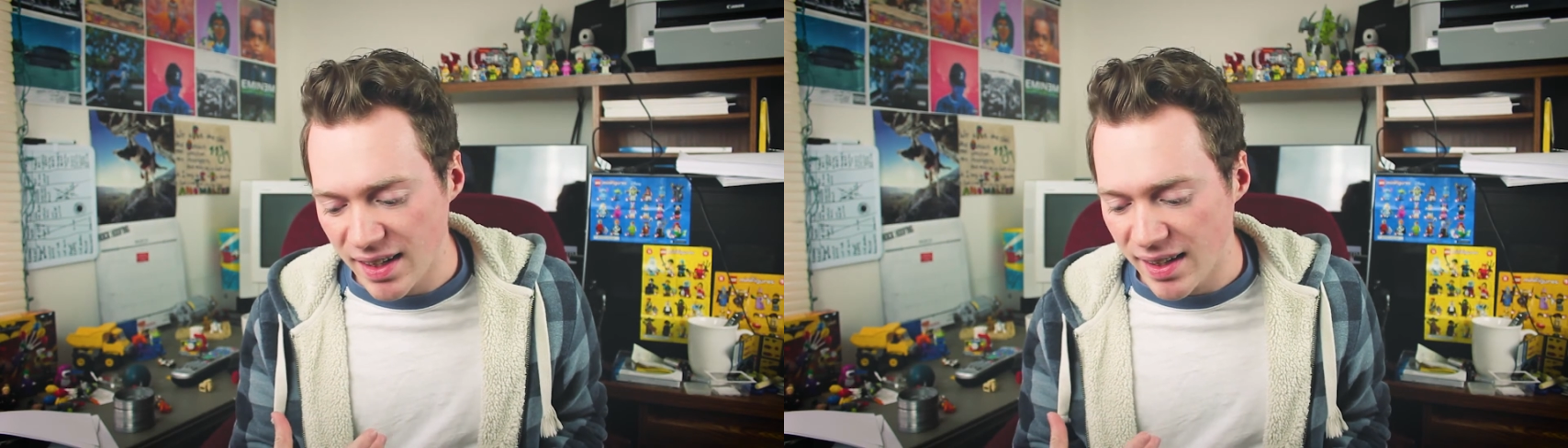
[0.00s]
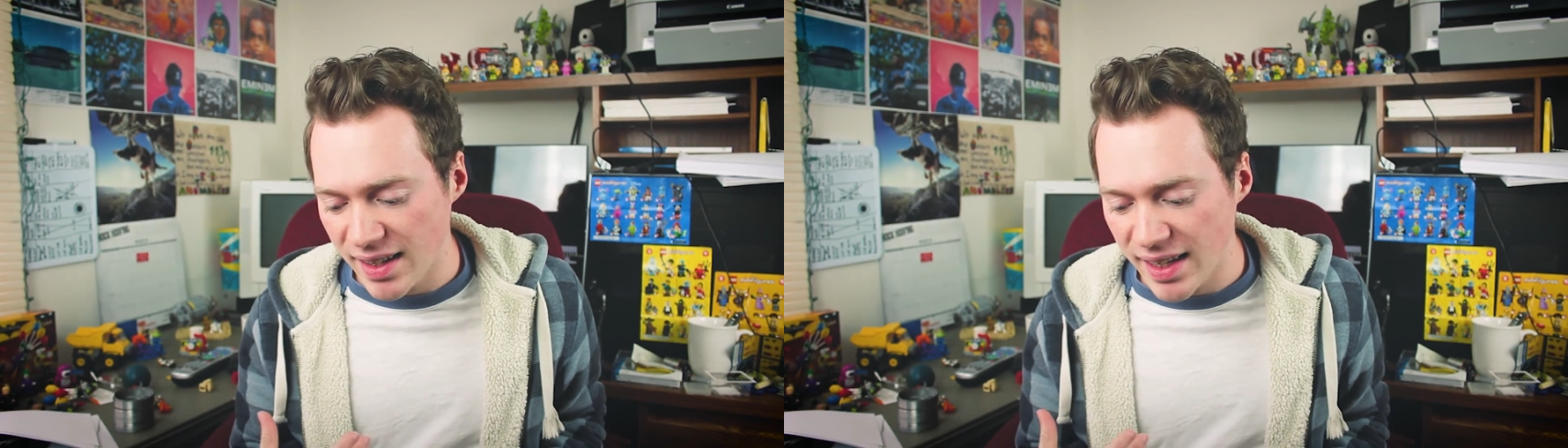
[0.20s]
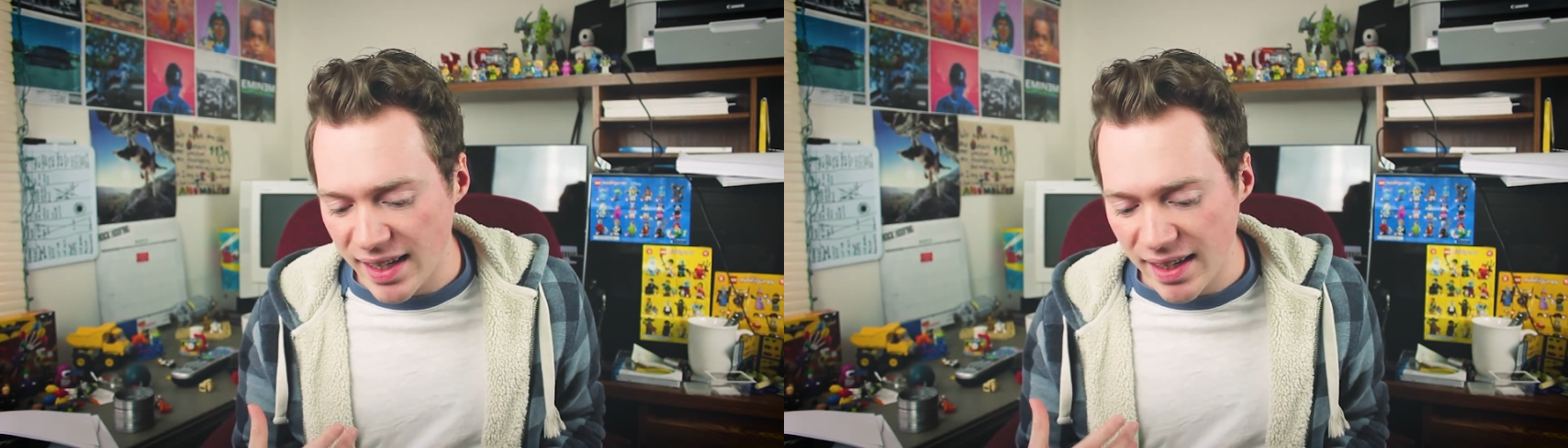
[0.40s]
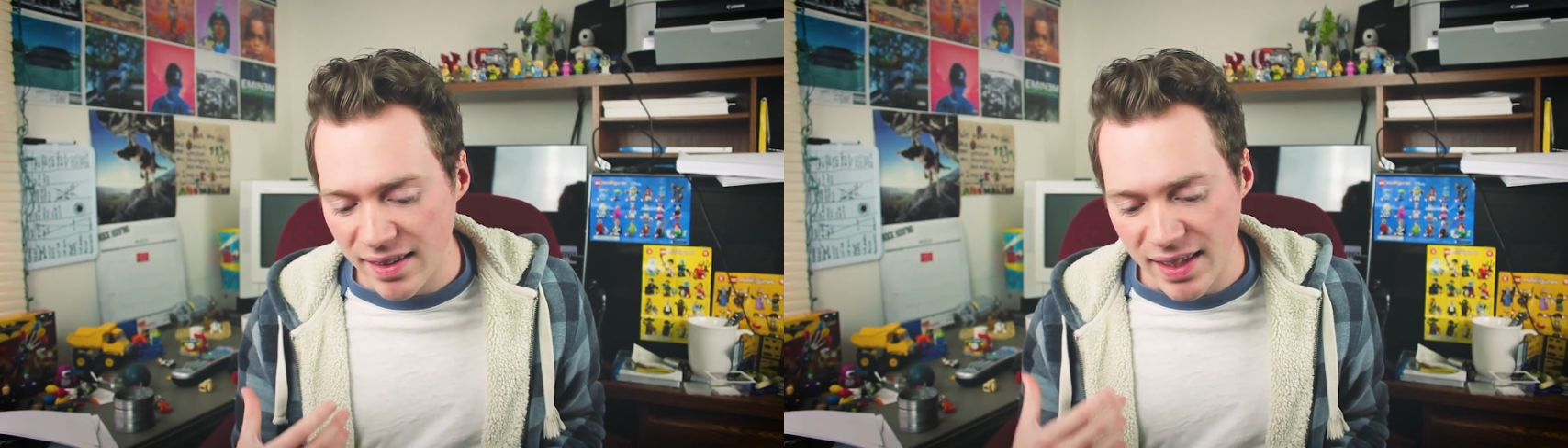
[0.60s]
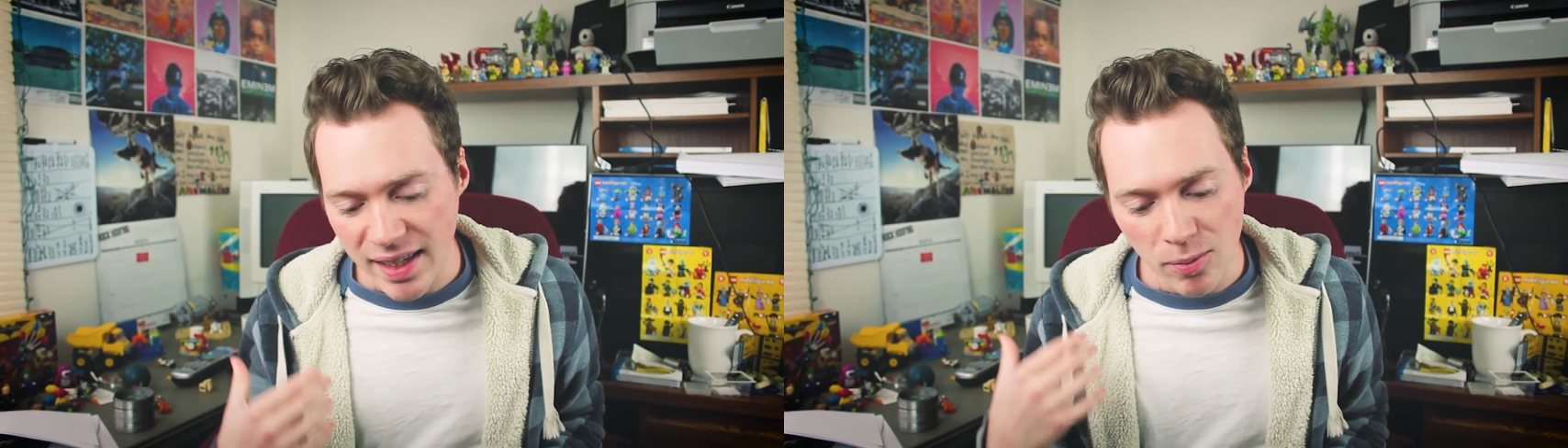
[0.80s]

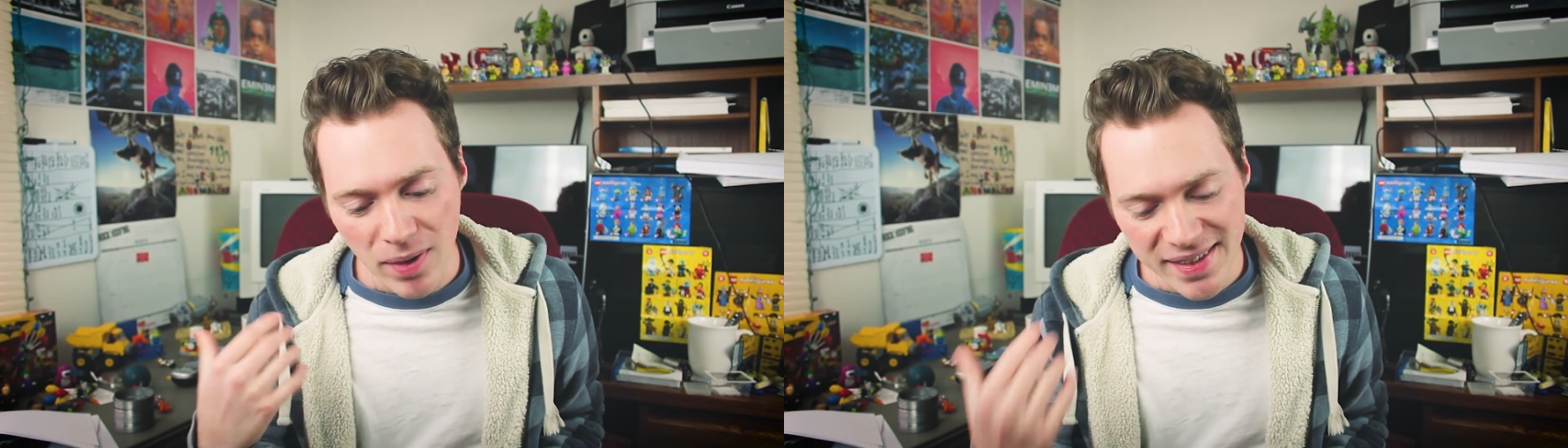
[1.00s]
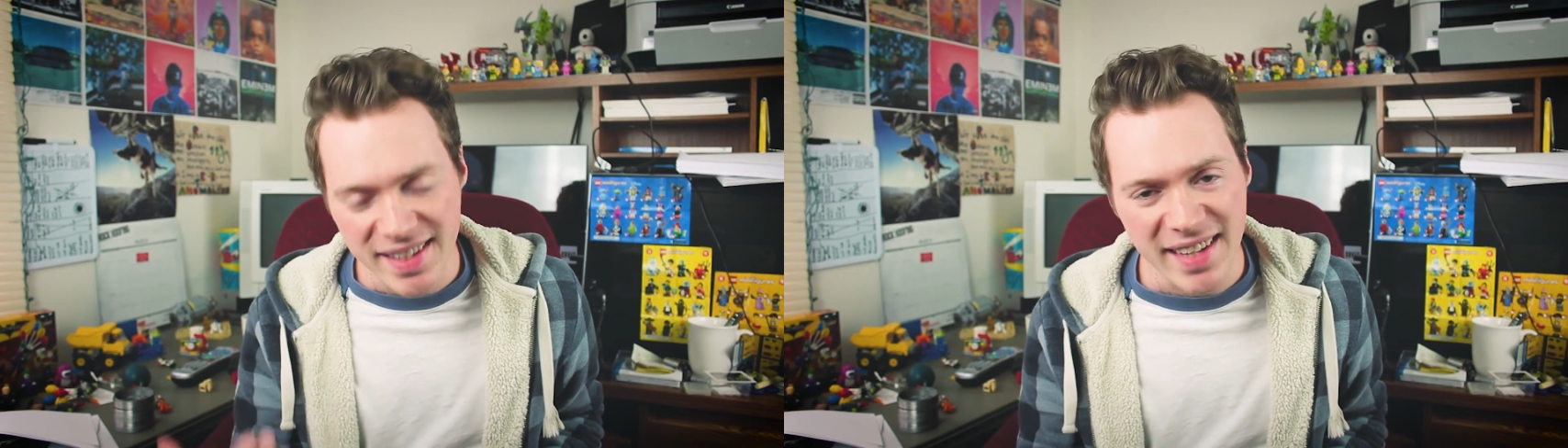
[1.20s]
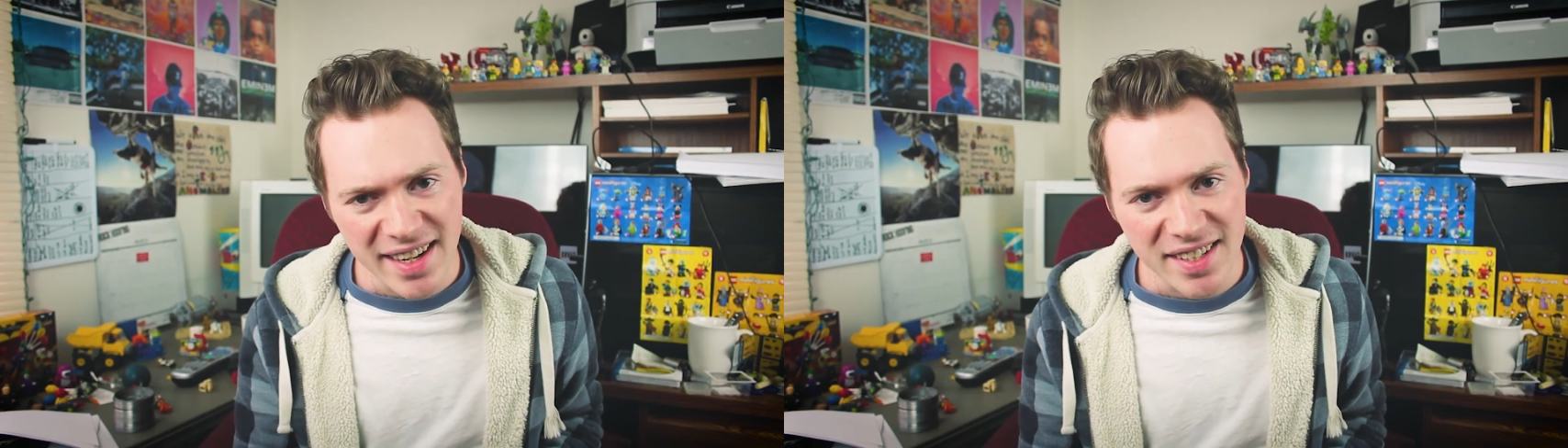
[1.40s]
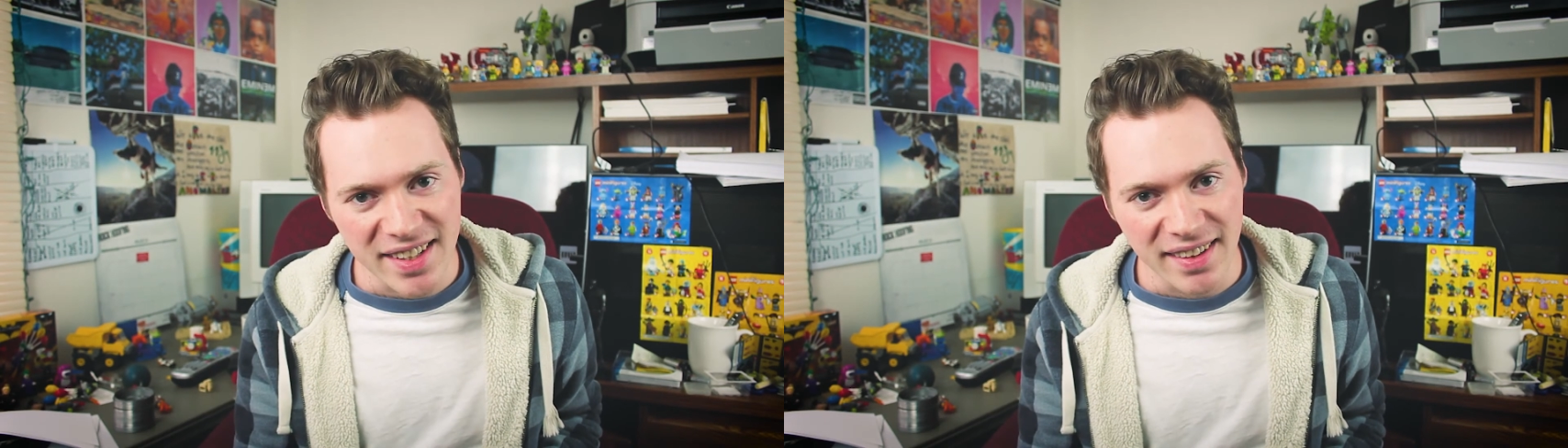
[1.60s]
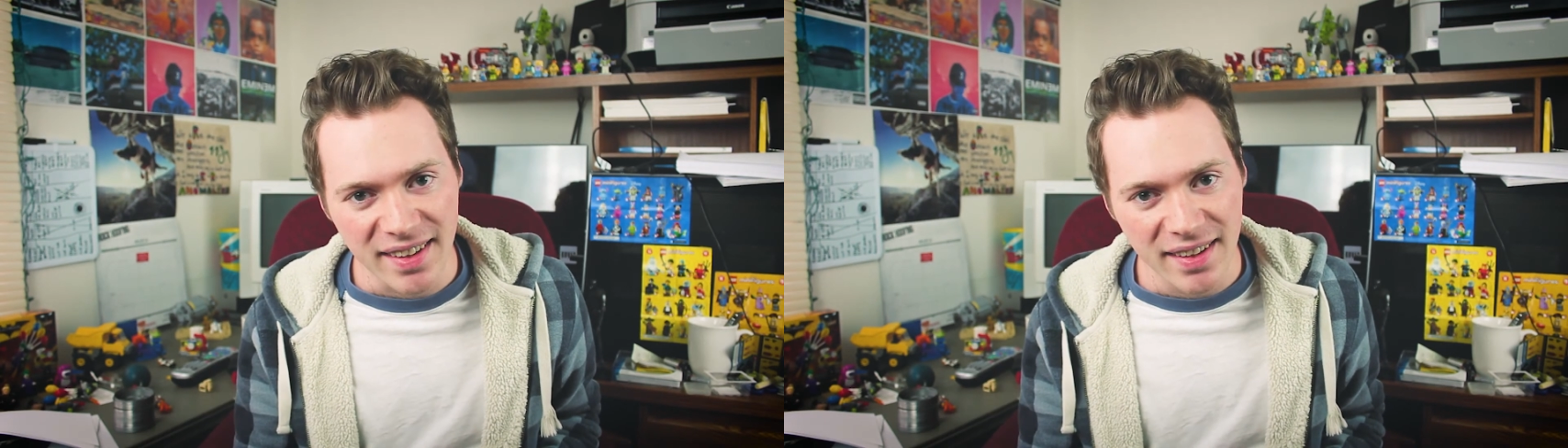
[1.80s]
he wants
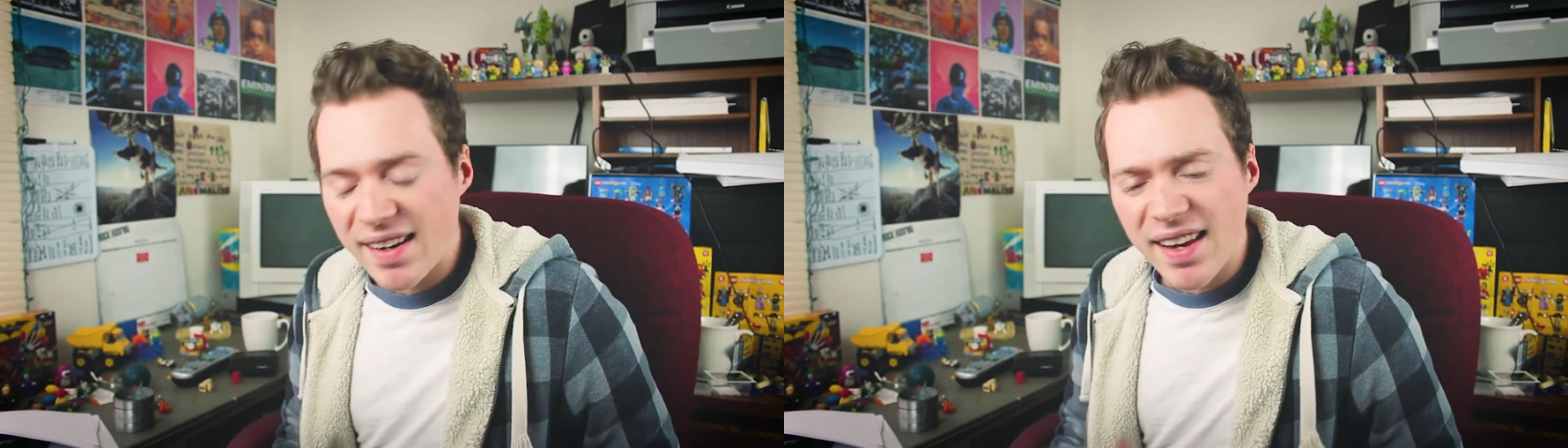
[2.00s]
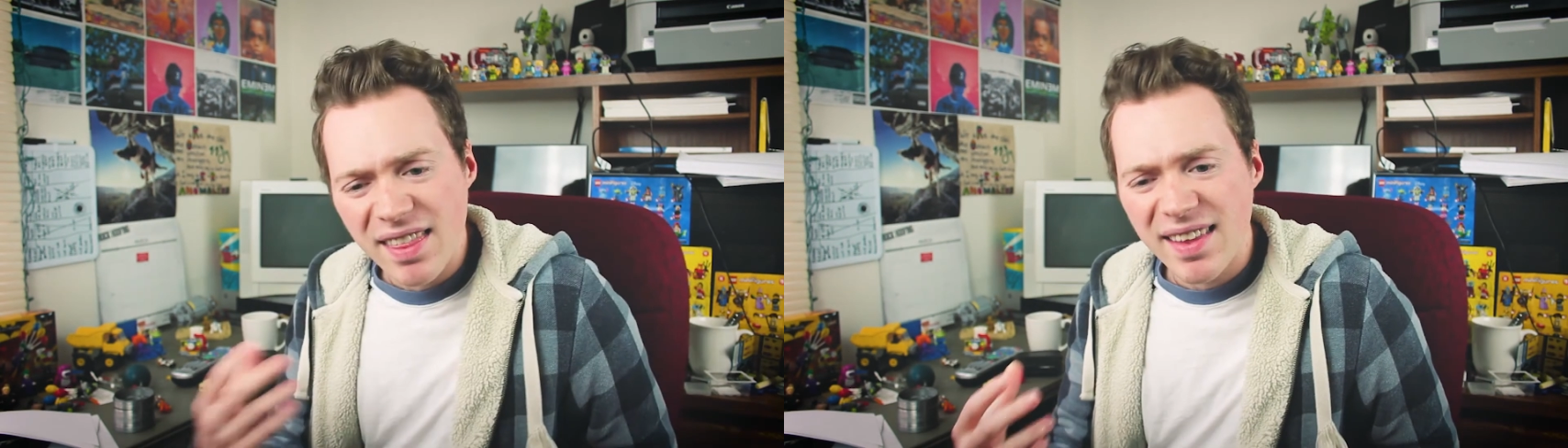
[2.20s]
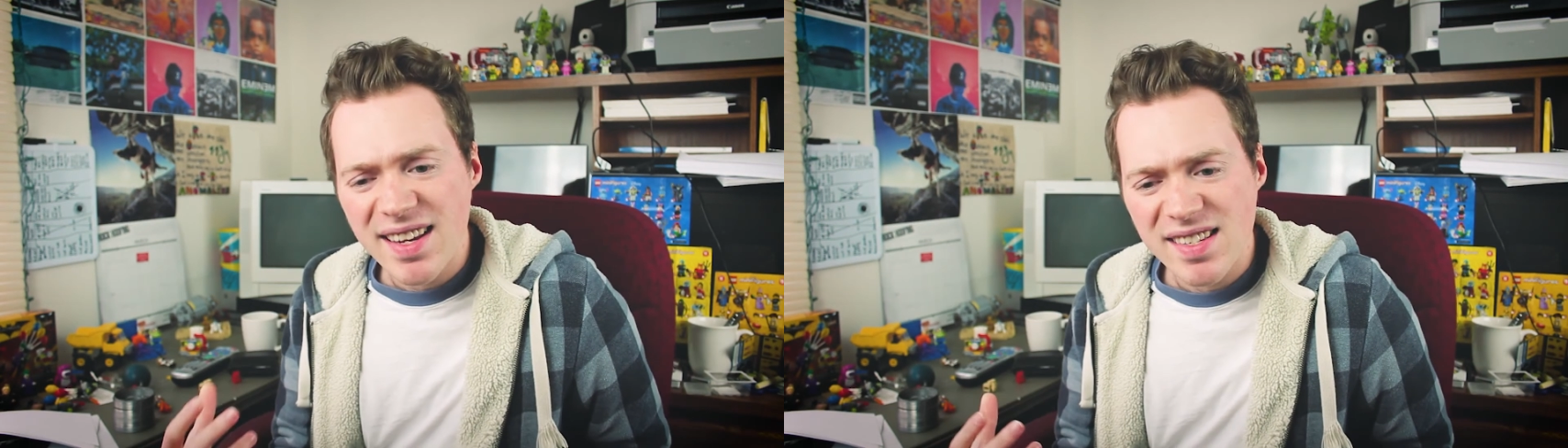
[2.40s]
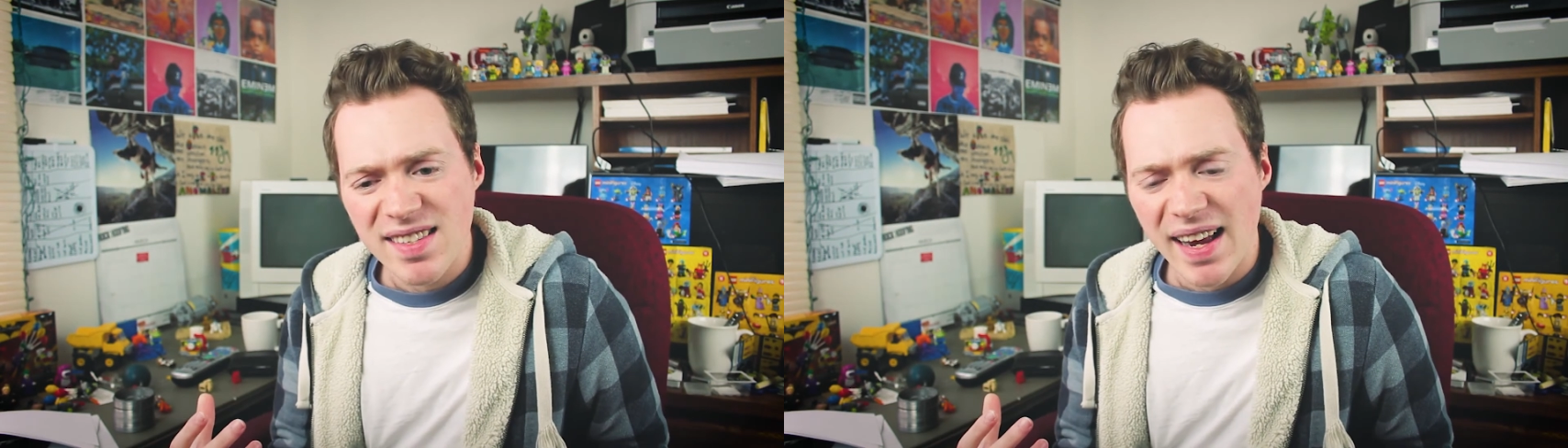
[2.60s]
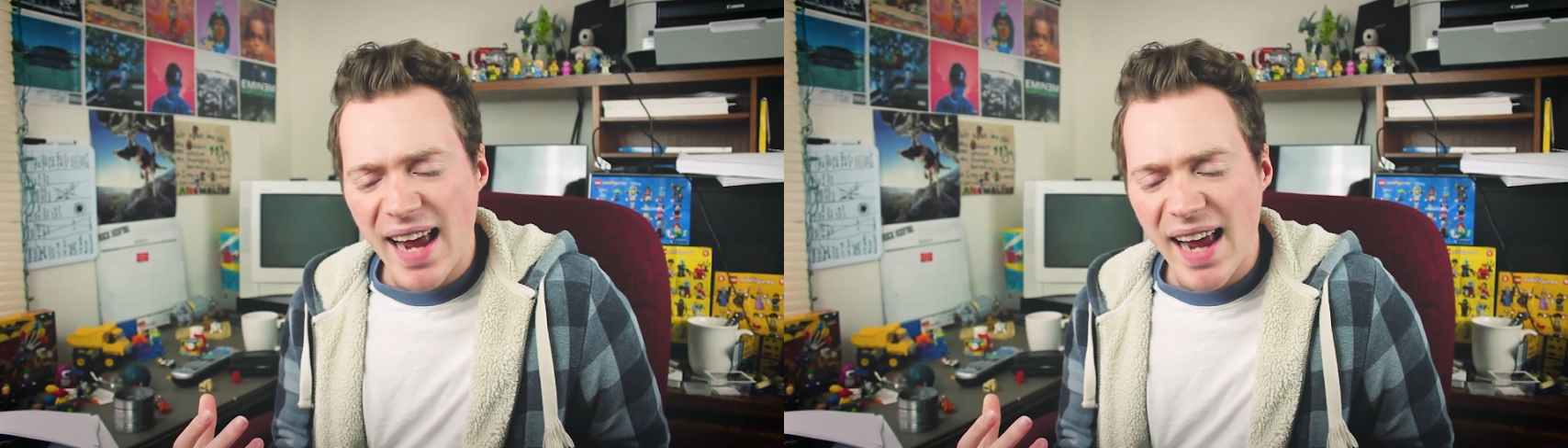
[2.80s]
attention. And he thinks that